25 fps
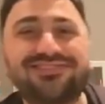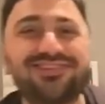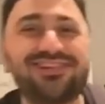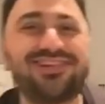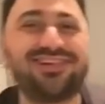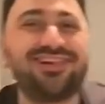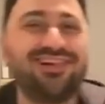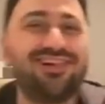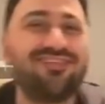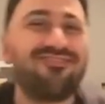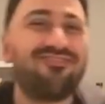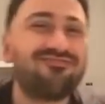you're
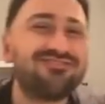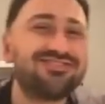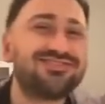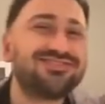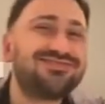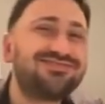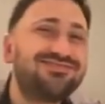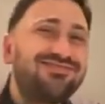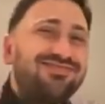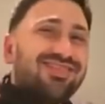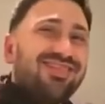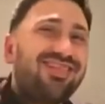going to
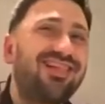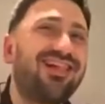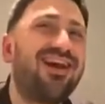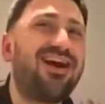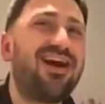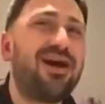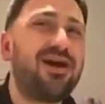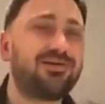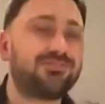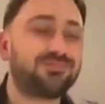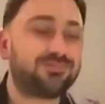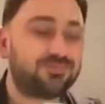do, in
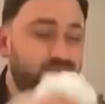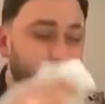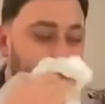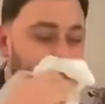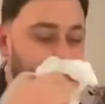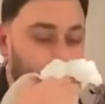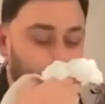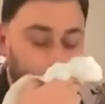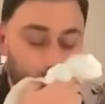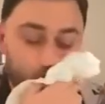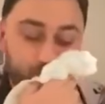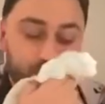honour of
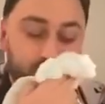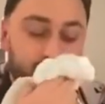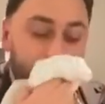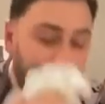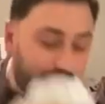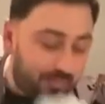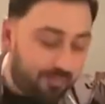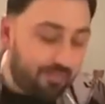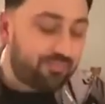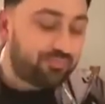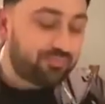Pangzai,